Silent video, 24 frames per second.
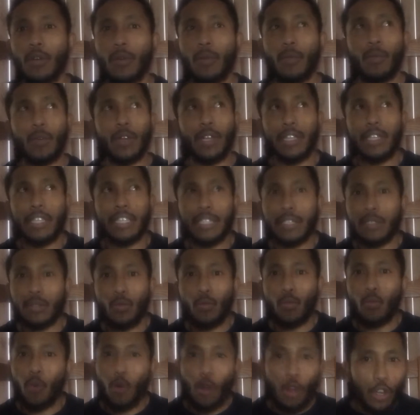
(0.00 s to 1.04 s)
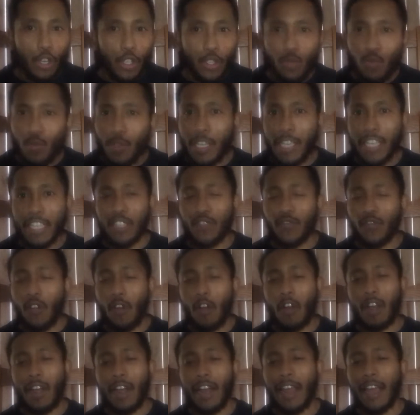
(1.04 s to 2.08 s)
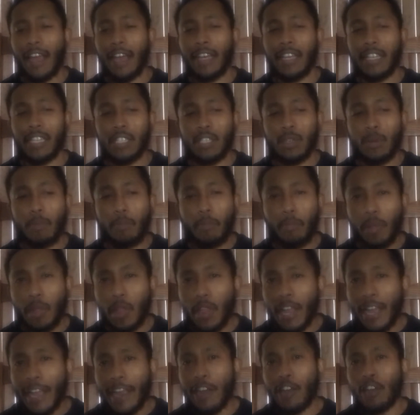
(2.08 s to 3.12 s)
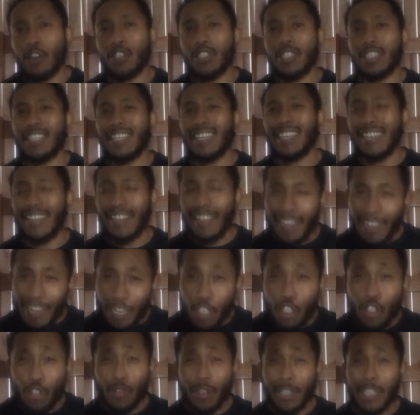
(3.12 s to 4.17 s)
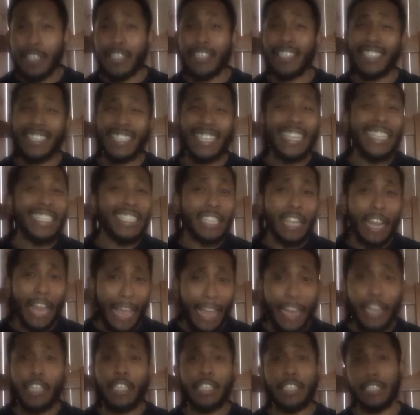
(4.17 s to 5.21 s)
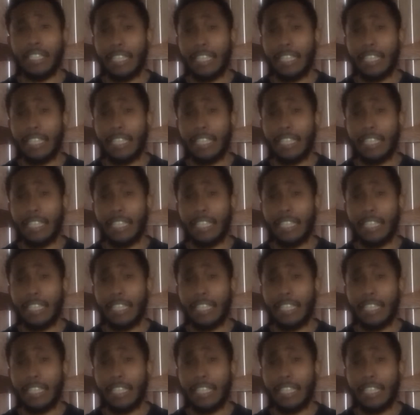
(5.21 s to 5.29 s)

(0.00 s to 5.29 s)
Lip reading: what the worst week as far as players and injuries, season-ending